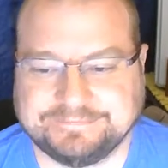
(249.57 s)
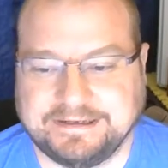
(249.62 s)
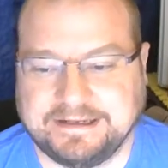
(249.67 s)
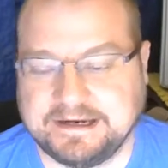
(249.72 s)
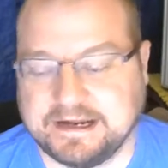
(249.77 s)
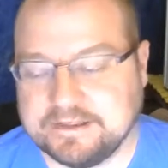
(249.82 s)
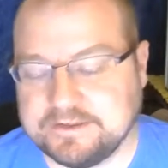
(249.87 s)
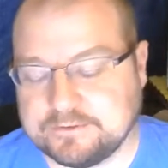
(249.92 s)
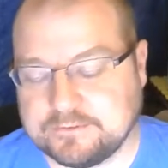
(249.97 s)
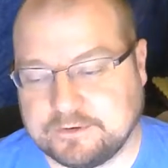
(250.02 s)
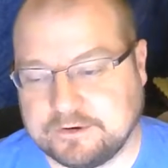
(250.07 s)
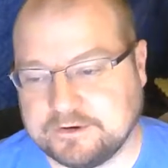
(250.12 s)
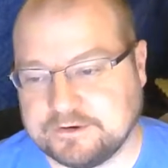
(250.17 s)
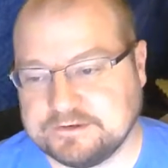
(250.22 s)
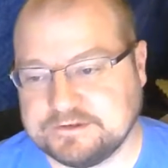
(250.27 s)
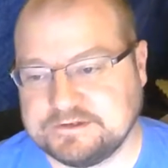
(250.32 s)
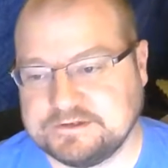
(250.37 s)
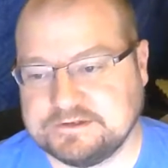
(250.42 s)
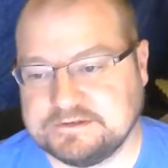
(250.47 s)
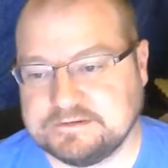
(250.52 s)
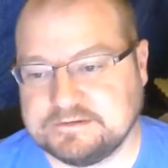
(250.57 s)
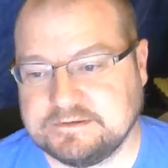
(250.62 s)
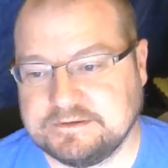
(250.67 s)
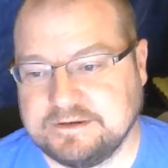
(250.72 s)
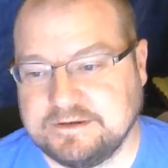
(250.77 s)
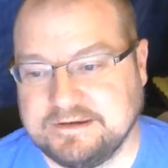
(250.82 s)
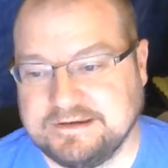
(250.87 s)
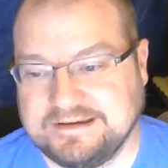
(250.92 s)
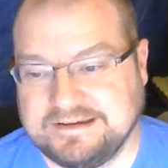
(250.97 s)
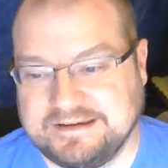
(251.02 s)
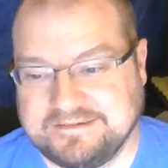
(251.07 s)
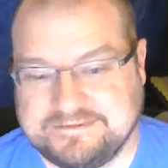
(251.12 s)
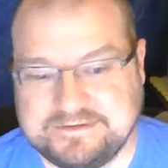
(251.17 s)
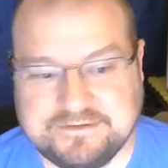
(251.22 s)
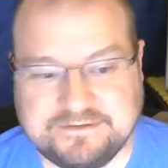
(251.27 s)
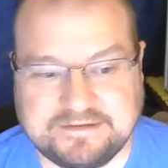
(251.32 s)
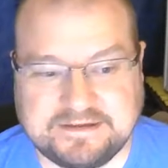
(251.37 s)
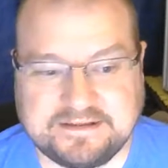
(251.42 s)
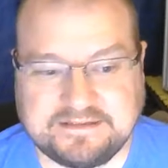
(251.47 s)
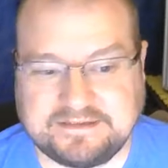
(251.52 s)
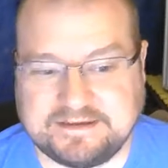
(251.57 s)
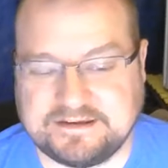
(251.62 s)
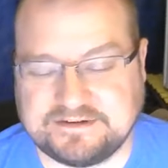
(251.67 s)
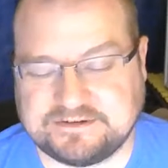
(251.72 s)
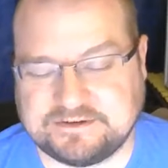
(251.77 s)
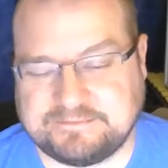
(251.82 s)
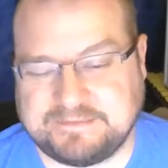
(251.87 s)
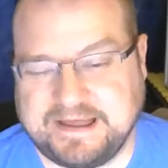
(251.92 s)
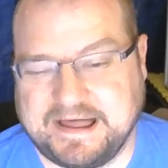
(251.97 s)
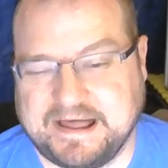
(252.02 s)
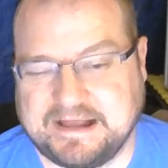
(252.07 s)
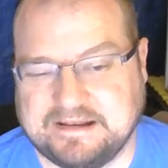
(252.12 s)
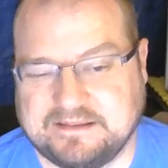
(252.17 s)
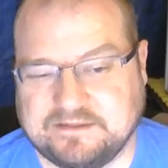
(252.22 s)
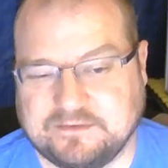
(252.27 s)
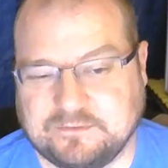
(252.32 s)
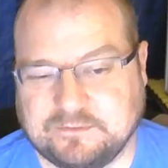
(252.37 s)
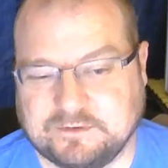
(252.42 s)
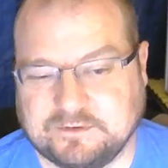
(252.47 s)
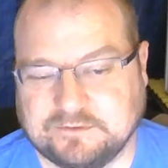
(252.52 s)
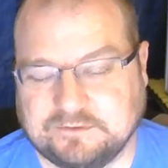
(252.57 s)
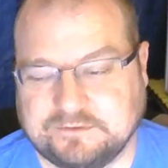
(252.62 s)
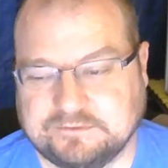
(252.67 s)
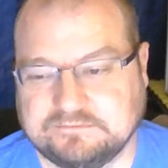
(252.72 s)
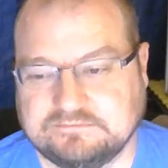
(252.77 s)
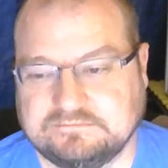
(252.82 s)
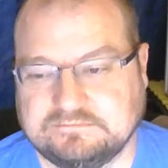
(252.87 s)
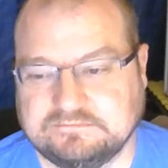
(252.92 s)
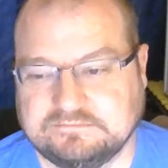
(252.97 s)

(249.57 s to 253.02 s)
In other words, if you think things are bad in the world